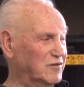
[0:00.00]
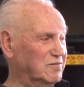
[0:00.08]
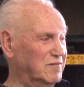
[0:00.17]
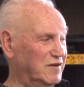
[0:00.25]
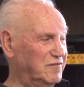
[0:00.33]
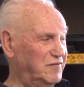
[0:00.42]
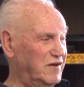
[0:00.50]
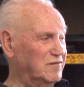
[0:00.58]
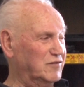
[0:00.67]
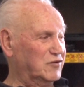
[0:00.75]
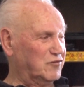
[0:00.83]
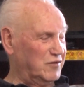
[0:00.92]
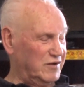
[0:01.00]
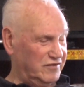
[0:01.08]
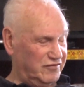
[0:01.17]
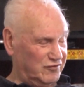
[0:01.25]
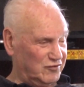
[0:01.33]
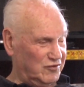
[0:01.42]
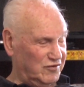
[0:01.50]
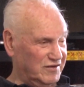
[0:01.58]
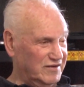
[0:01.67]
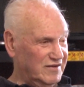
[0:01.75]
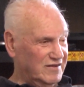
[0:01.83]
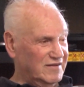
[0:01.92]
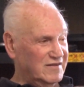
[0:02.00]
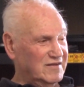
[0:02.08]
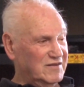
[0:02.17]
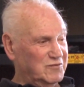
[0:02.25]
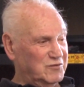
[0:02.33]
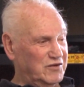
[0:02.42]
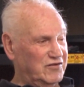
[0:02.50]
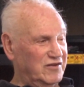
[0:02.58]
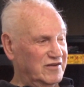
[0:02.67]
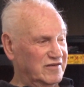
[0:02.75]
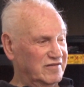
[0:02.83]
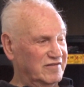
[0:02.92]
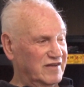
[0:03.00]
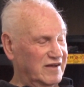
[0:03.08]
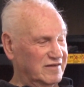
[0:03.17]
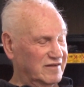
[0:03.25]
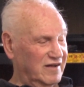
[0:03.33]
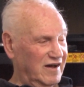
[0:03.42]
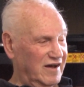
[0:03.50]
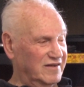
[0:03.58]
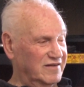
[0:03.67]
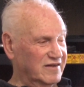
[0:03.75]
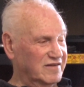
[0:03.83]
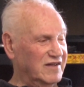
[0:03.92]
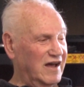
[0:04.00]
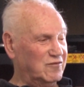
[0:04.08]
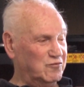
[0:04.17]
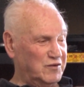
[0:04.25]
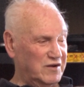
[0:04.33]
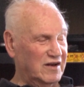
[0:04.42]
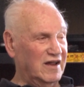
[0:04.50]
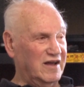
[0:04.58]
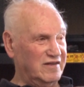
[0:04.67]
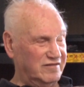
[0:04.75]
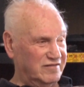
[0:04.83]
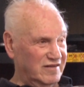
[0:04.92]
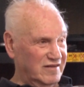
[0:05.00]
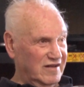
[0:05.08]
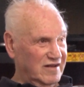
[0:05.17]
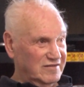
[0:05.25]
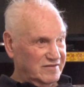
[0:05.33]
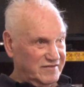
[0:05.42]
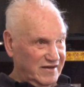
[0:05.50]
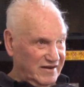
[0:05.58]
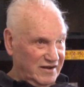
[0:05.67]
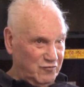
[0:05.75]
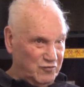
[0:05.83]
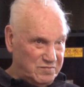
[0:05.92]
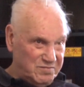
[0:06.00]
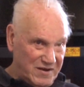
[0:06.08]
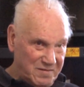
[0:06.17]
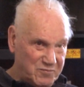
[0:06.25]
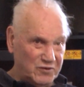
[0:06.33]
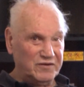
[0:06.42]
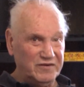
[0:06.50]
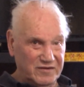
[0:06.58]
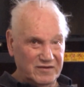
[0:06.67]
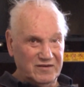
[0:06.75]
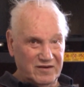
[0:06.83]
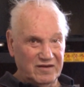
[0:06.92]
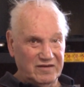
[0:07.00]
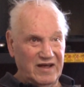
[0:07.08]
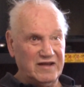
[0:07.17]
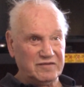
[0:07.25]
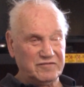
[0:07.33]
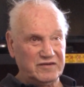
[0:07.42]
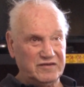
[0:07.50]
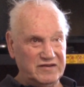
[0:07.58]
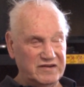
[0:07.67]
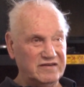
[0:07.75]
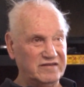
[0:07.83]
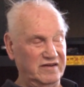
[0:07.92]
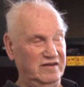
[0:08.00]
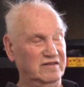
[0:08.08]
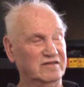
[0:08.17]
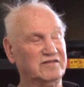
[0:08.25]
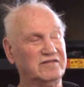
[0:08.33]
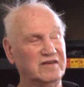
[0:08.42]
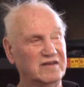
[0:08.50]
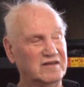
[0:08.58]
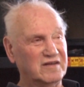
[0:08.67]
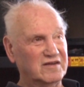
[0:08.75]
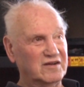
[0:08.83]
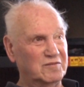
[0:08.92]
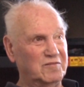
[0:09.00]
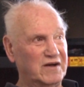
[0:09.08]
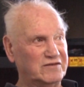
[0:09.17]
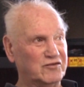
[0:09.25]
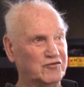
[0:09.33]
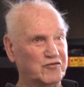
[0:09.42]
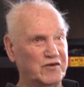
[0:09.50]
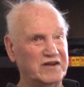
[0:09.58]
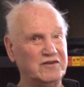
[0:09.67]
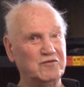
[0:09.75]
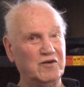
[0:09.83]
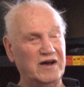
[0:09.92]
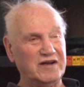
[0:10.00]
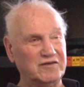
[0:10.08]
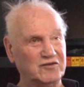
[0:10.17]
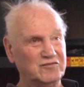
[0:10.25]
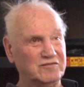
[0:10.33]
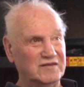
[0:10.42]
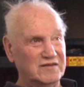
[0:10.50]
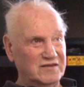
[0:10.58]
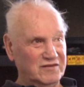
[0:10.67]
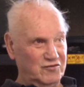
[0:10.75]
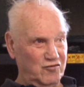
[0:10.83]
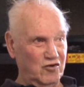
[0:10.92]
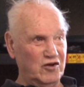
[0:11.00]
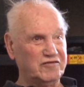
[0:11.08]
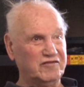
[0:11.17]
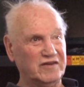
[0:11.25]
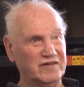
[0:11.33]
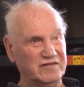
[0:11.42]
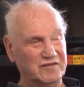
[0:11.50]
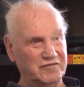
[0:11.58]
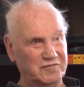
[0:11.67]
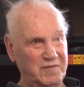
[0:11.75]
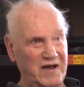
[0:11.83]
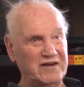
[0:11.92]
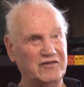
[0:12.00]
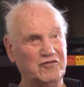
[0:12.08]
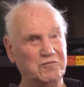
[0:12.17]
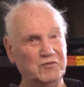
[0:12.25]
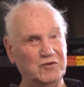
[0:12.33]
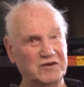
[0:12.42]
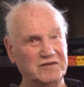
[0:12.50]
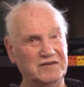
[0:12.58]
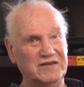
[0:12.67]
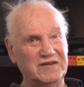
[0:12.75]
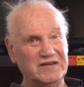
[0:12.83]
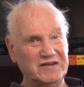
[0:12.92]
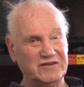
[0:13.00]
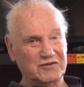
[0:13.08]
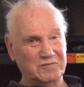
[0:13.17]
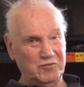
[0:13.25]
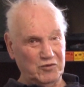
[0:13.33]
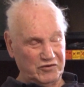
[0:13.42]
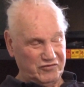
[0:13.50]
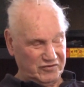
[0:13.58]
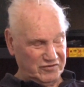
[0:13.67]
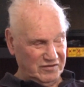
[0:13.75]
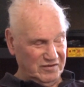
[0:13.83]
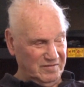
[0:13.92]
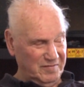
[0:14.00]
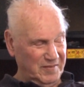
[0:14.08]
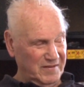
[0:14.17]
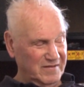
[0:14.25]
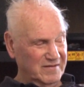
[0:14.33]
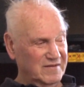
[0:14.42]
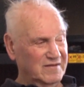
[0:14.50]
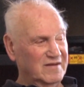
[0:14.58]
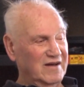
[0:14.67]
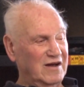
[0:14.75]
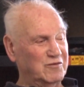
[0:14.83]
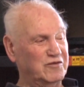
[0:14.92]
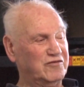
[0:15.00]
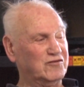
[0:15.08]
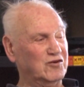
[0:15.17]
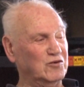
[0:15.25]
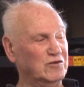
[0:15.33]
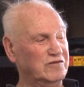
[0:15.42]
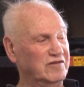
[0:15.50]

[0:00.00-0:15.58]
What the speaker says: my favorite train story, which is that I did not realize that I remembered a lot of the details about the train ride crossing the Spanish border into Portugal. I was told,